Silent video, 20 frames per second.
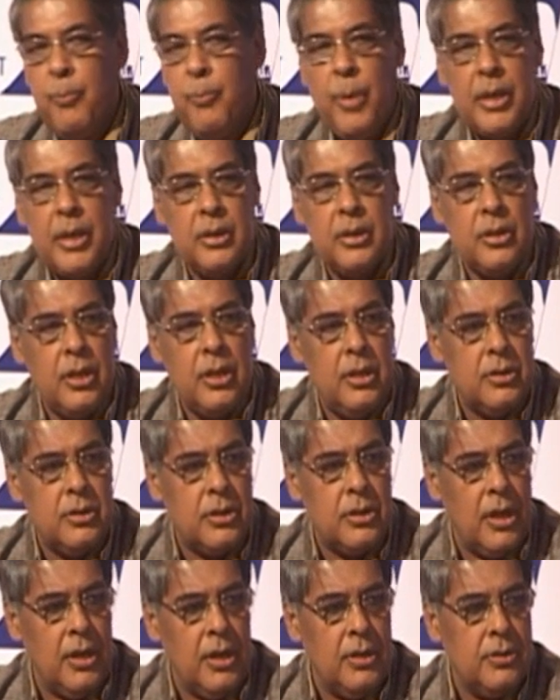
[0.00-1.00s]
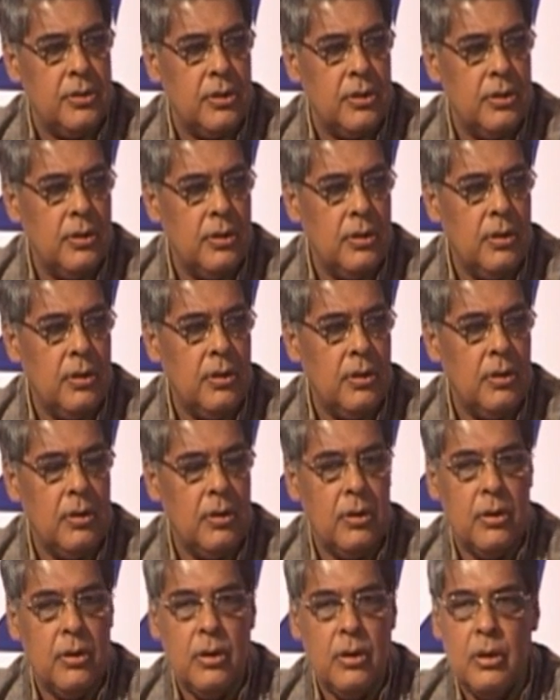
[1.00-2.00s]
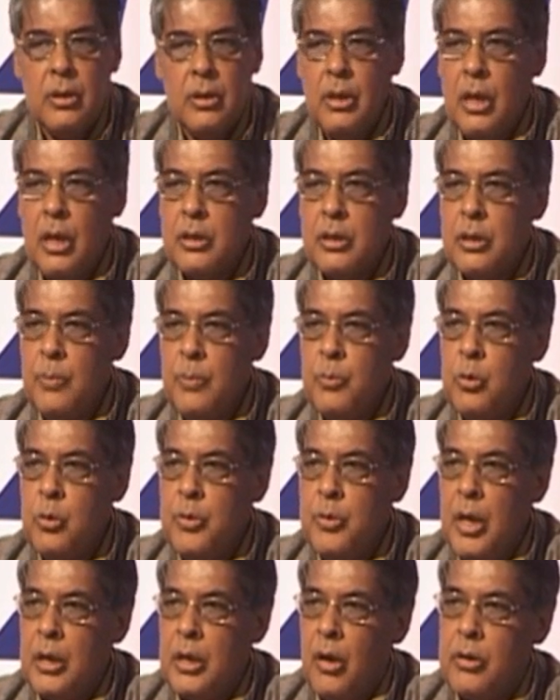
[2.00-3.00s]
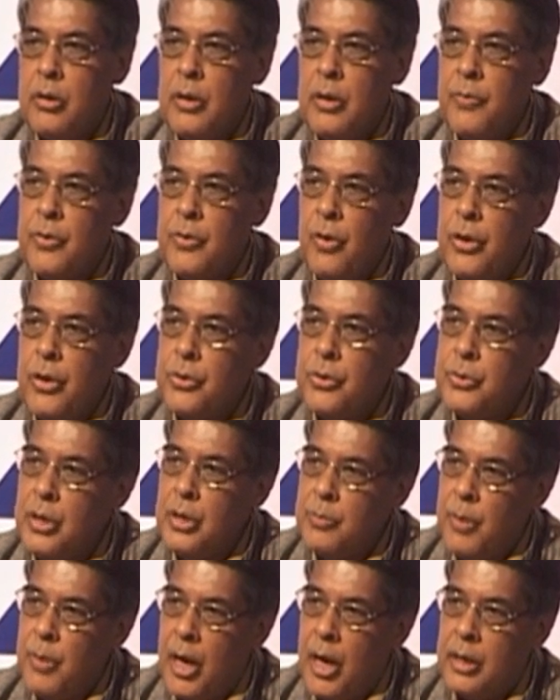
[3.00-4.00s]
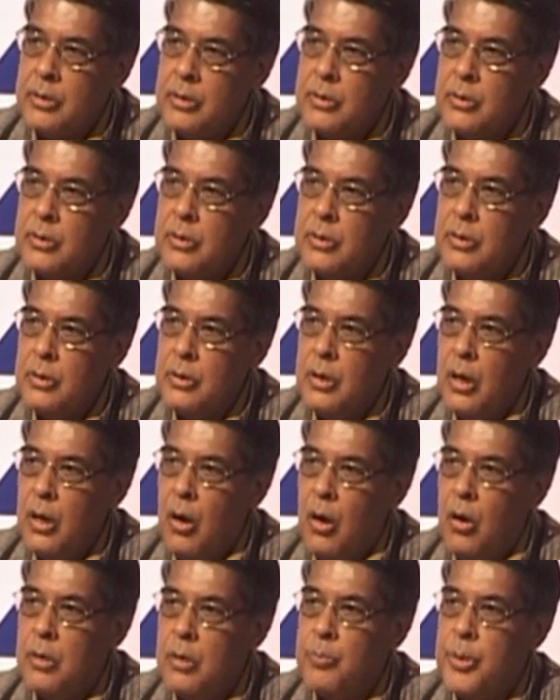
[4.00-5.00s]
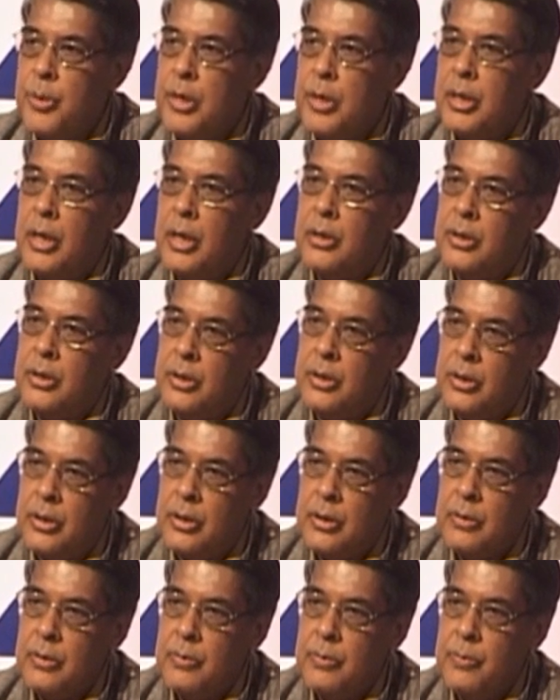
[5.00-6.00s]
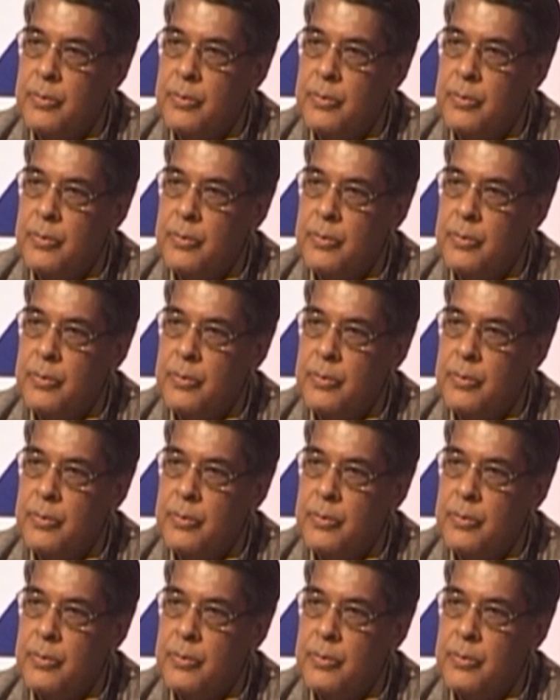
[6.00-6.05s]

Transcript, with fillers: but these days there seem to be a lot of question marks on being an Indian.